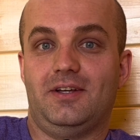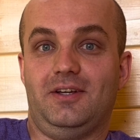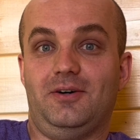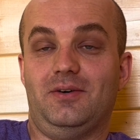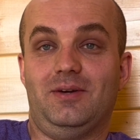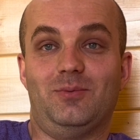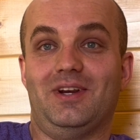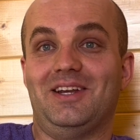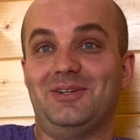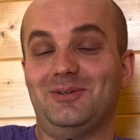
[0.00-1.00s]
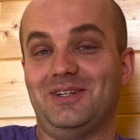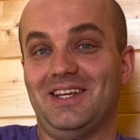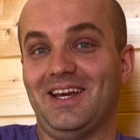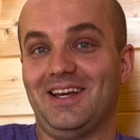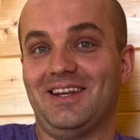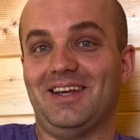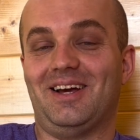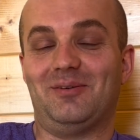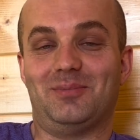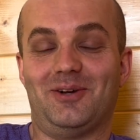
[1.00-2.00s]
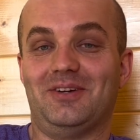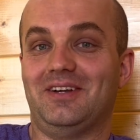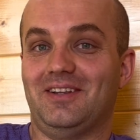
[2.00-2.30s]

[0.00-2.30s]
And when I do it again, I'm probably going